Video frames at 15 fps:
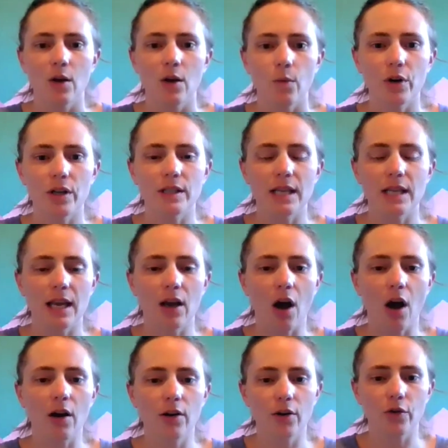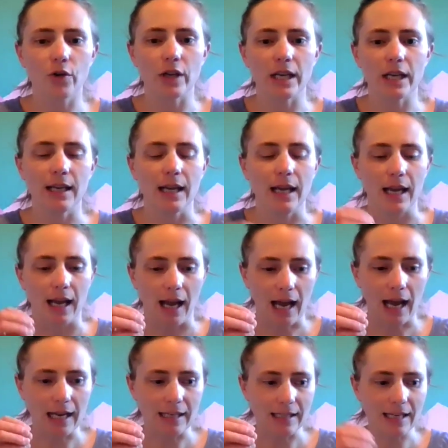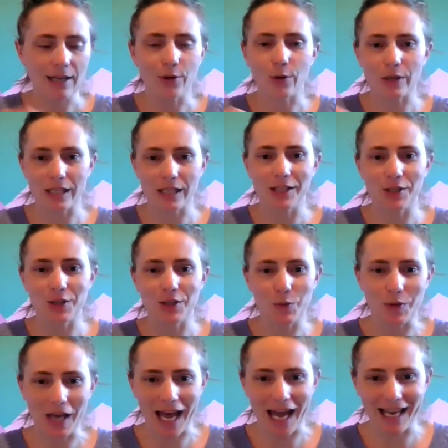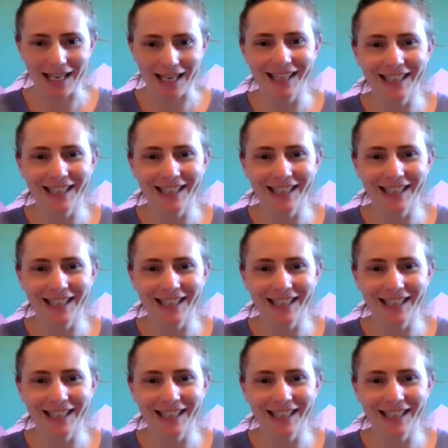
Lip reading: what is a concrete, I did or didn't do that,